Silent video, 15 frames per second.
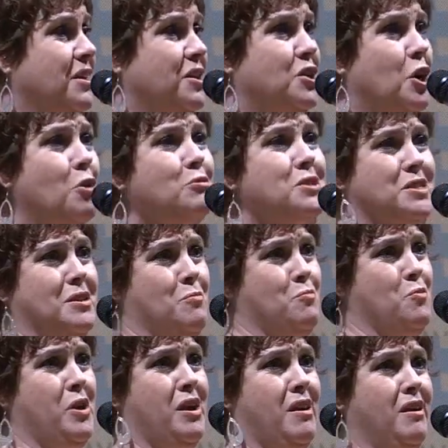go
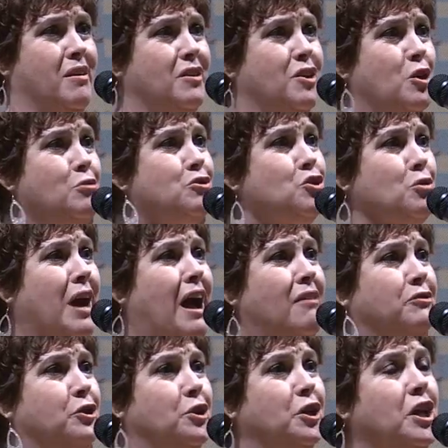somewhere, go
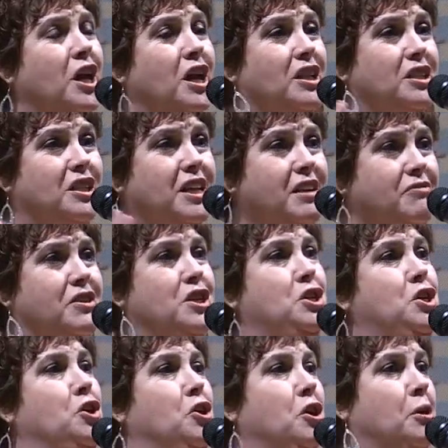travel, live in
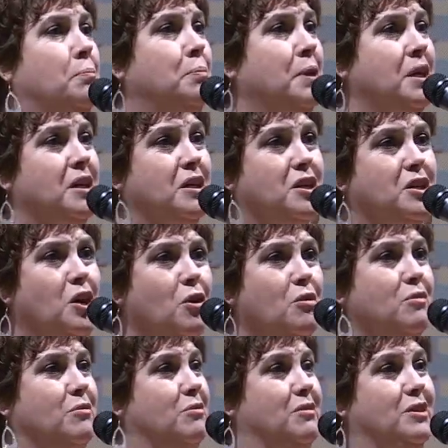Europe,
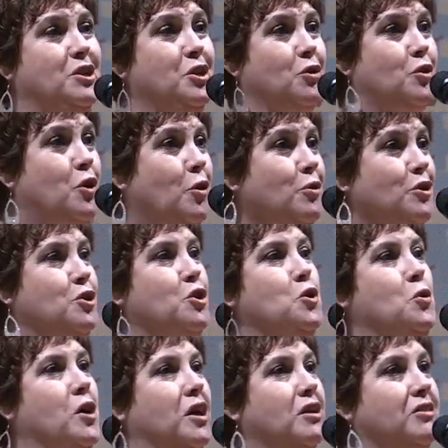go to New
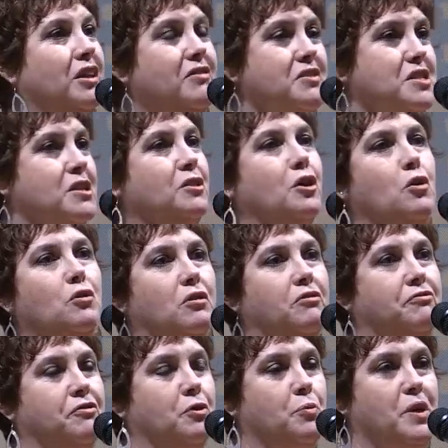York, live as a local
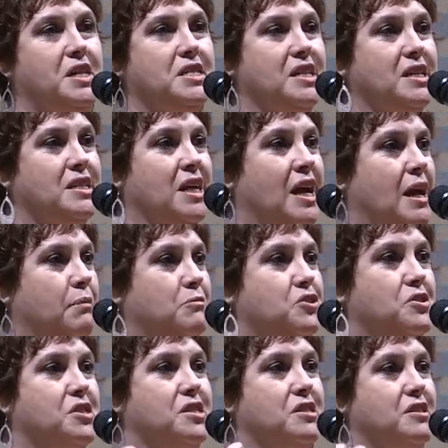for weeks at a time.
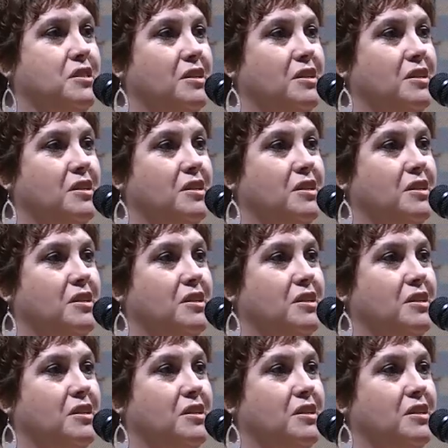Just